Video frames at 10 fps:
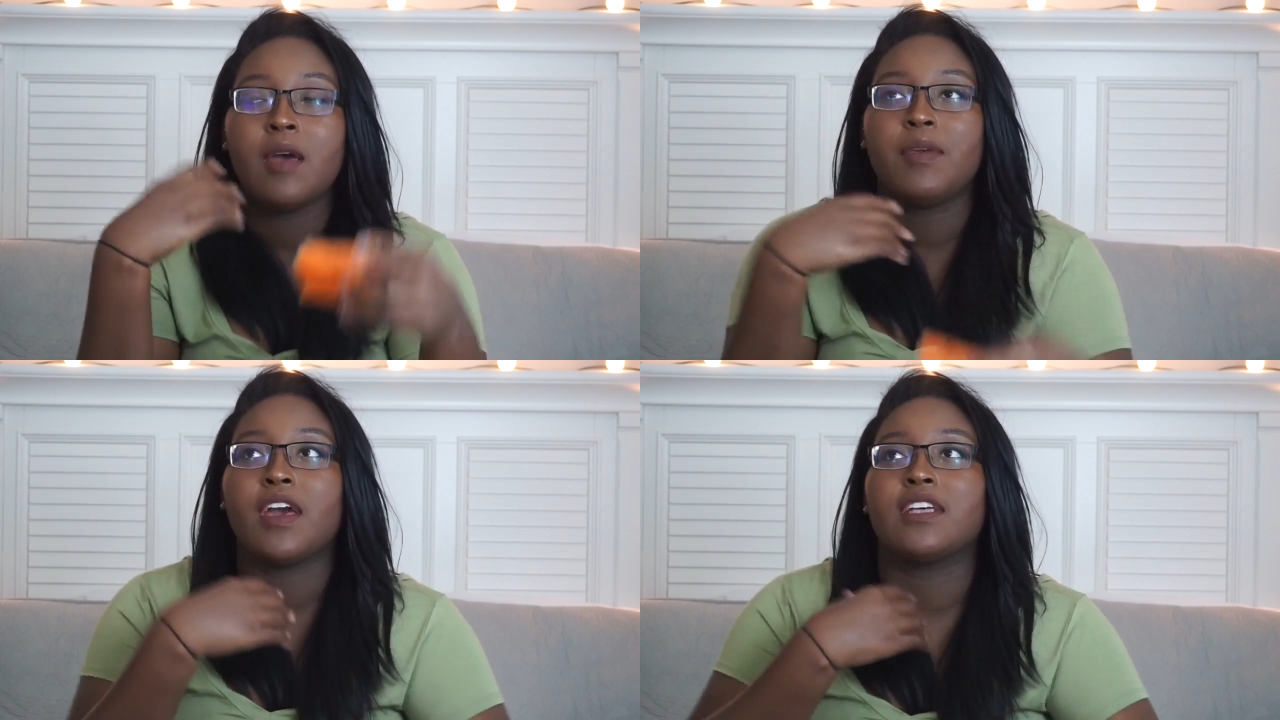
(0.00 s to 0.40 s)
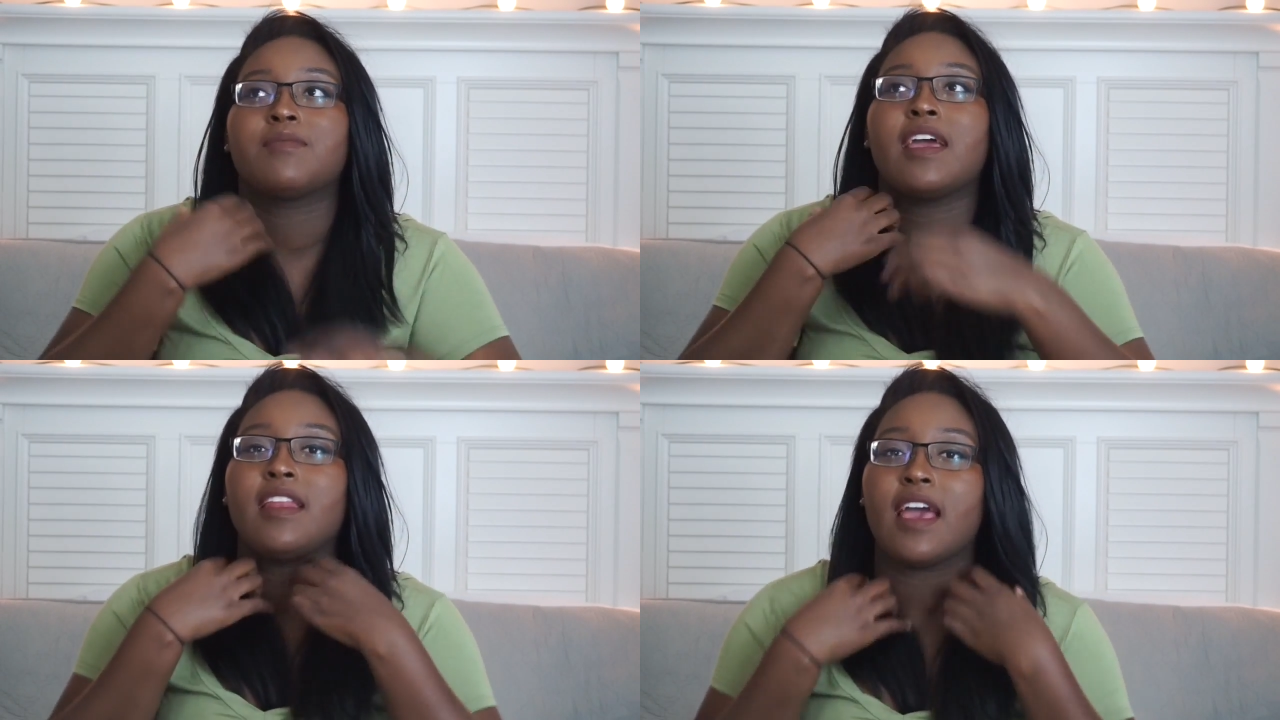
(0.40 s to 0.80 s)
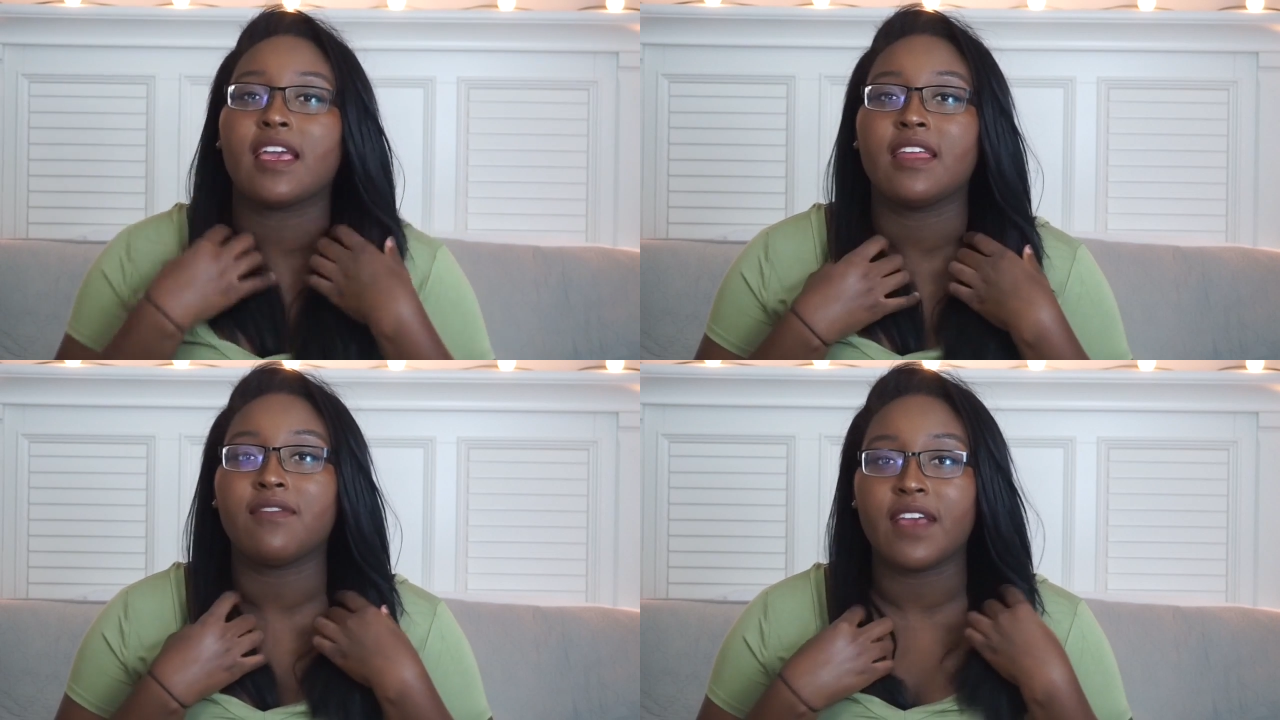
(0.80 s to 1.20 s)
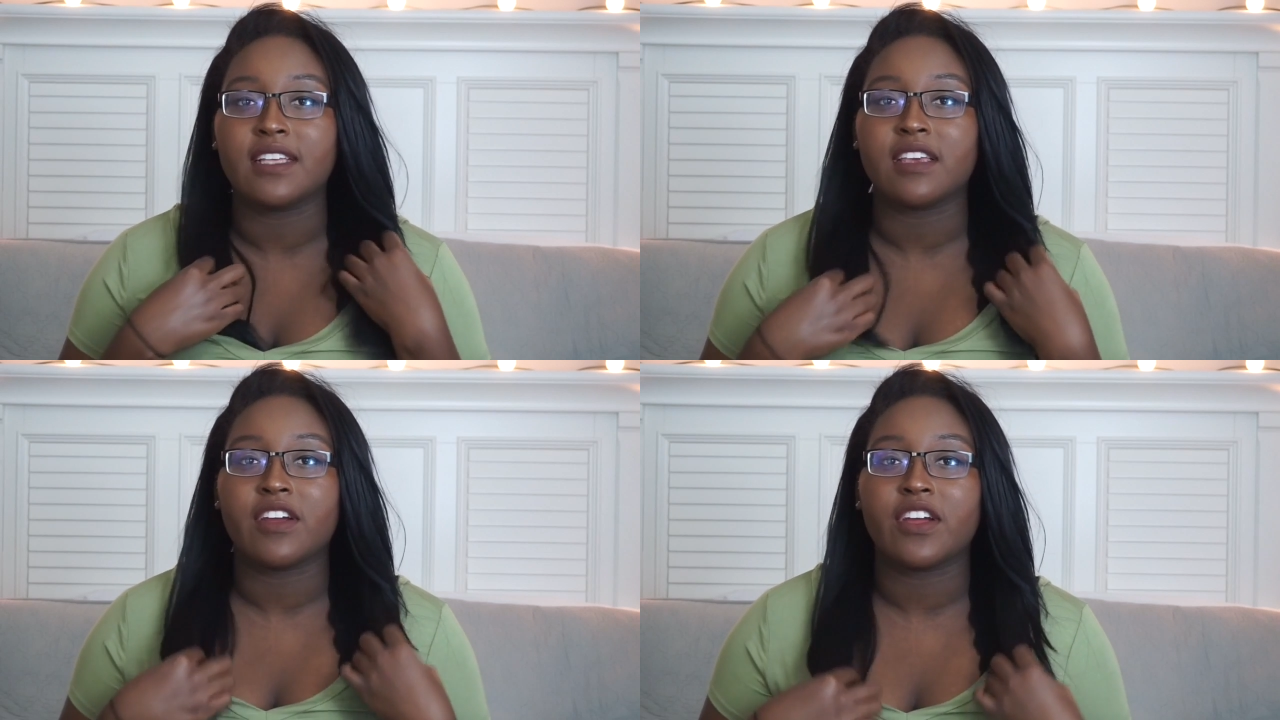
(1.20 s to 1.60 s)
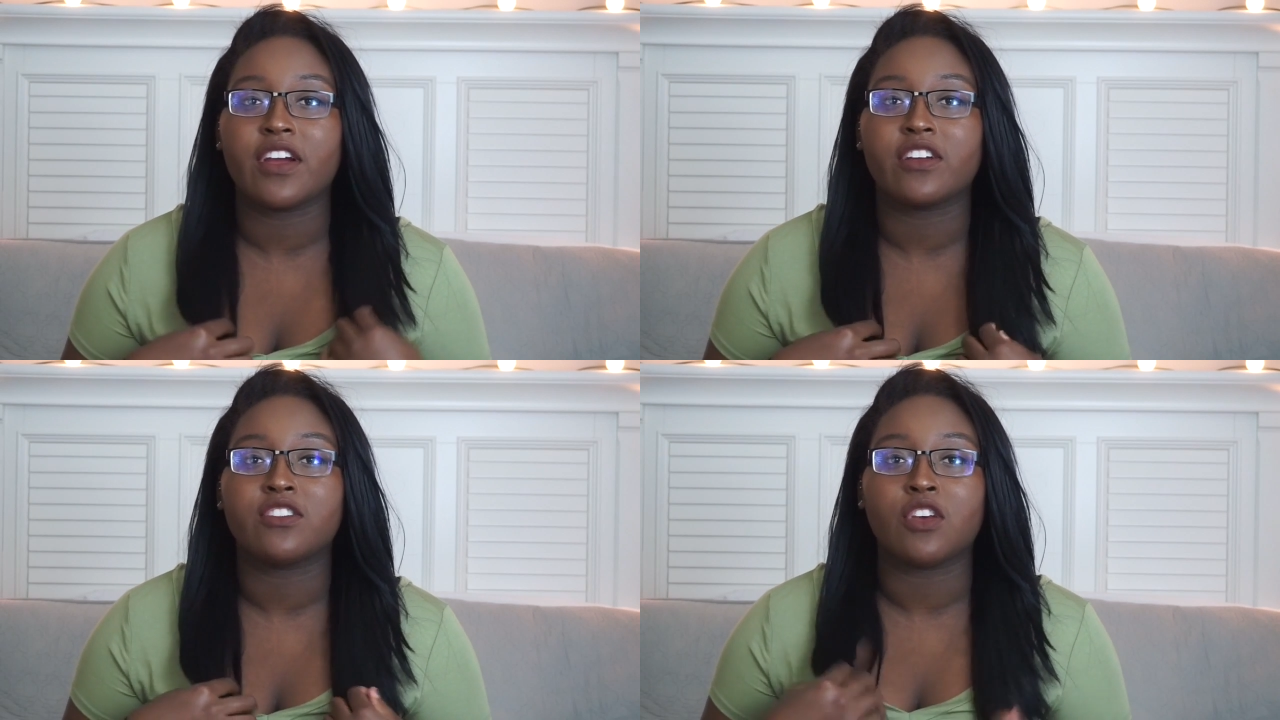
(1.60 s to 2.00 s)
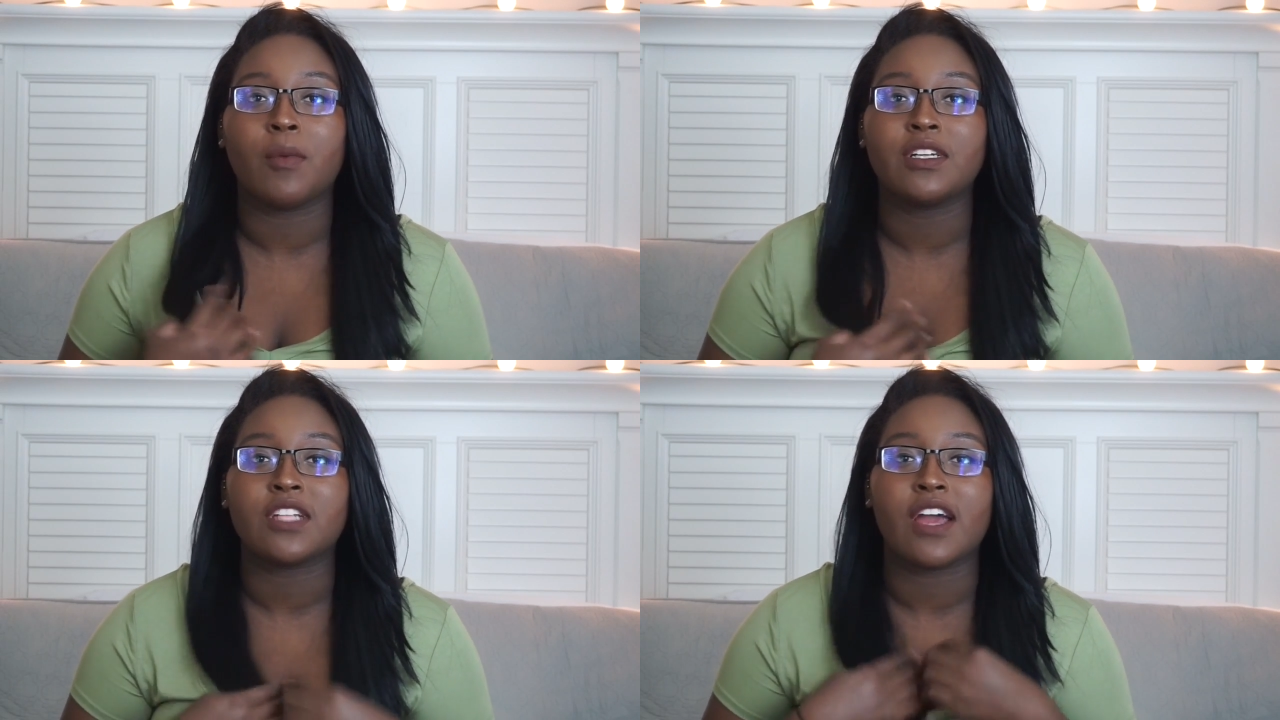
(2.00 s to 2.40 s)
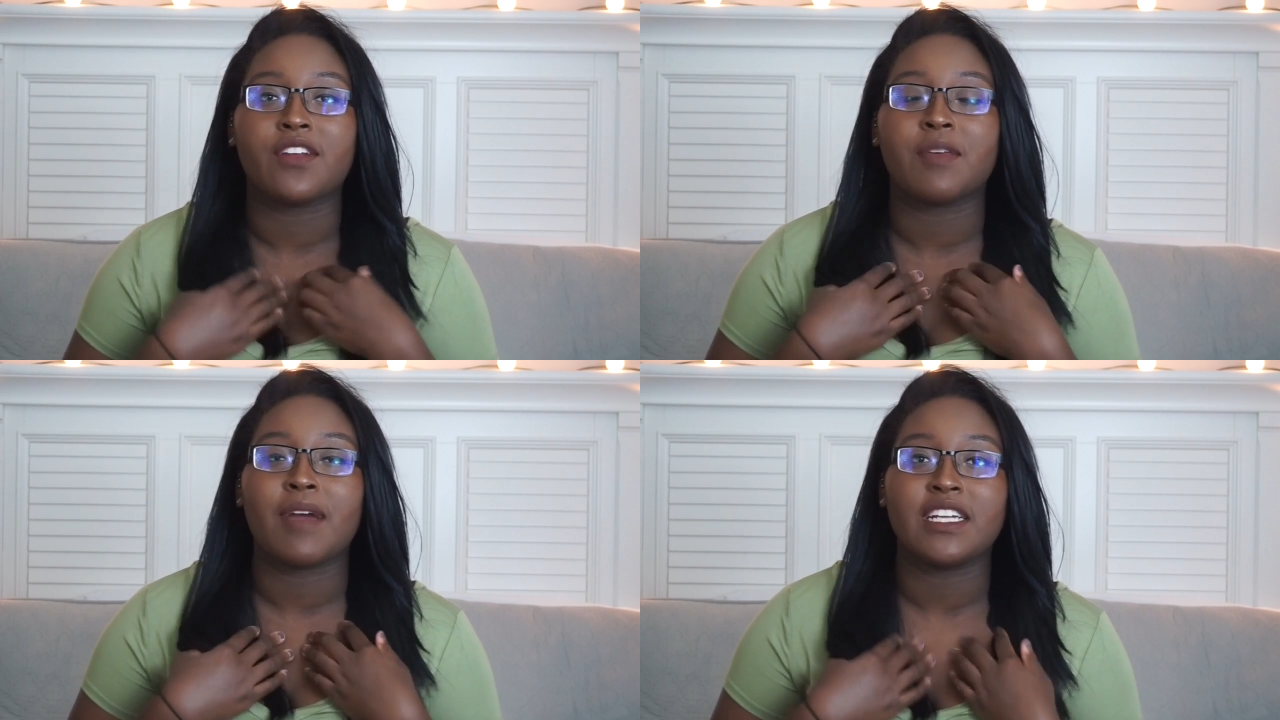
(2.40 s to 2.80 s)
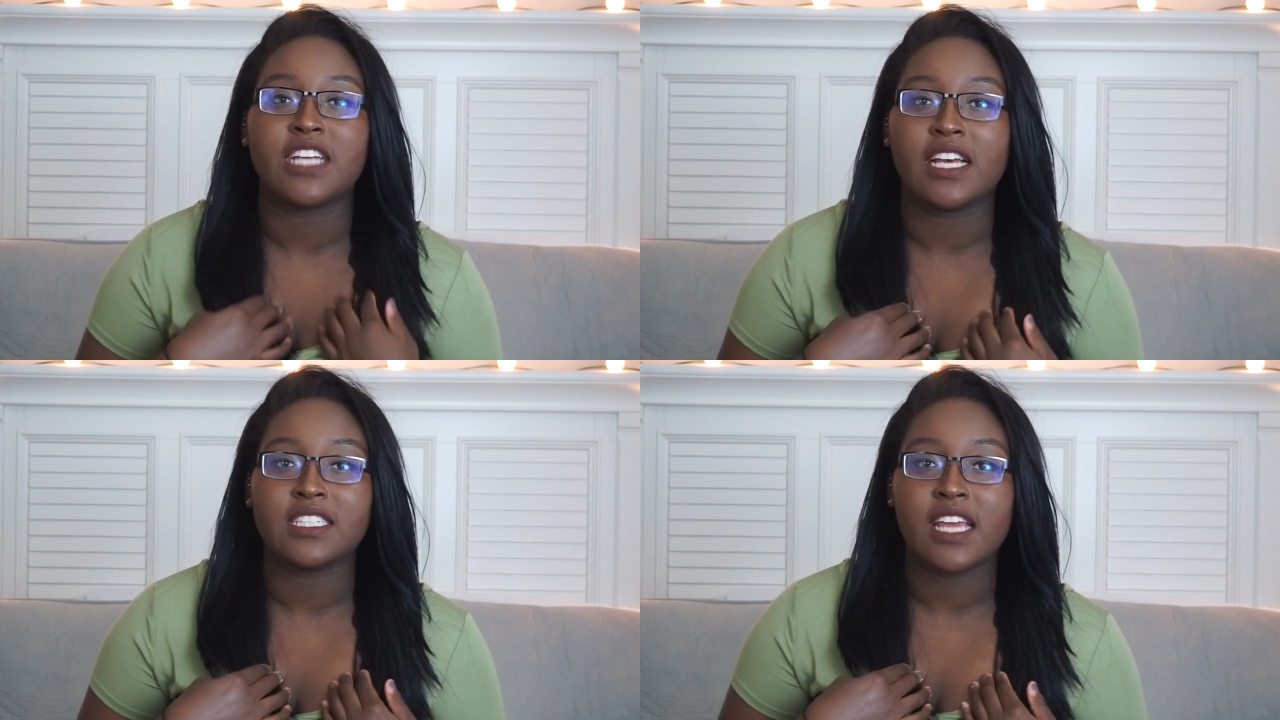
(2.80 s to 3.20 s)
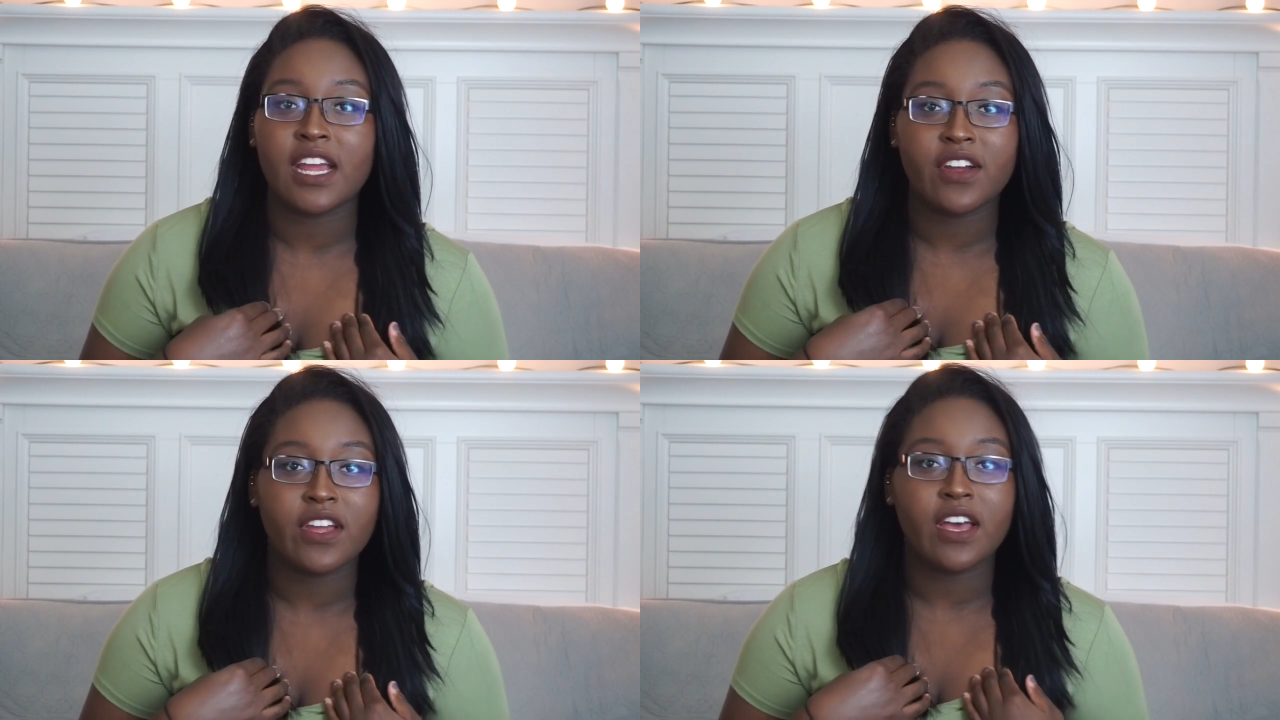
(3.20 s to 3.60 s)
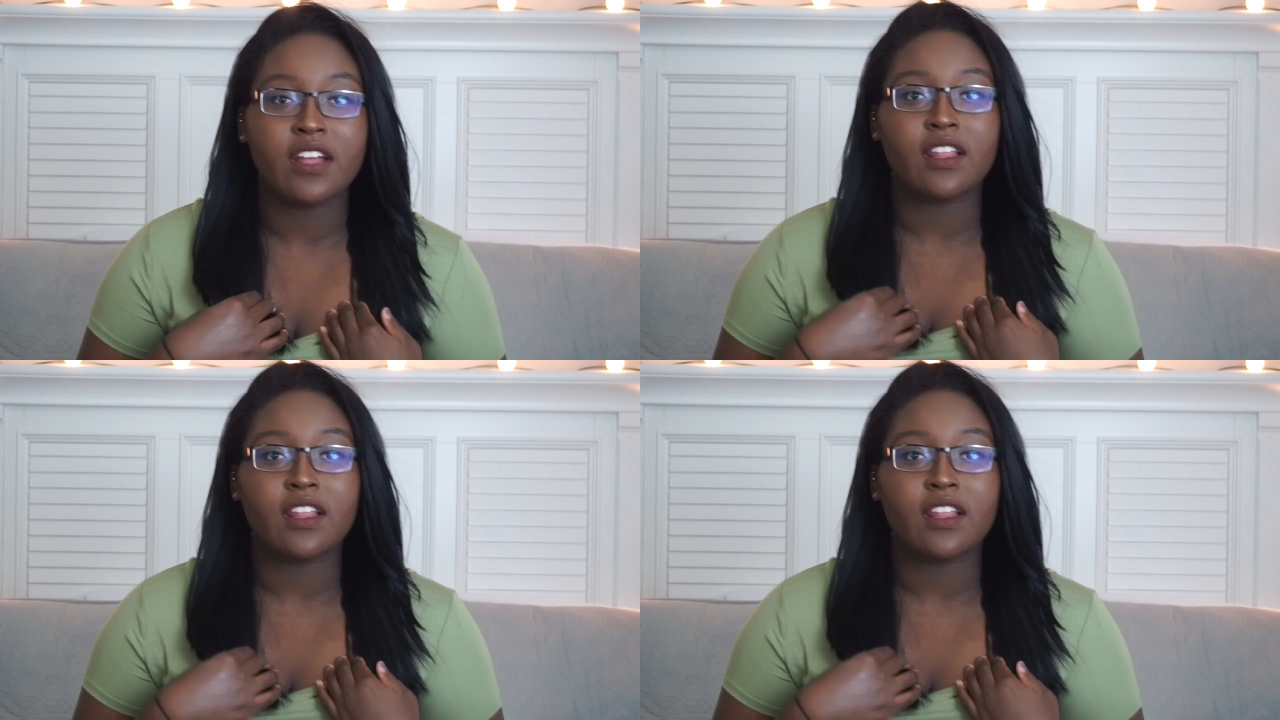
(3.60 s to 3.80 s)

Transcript: because my neck and face area are so much lighter than my chest area.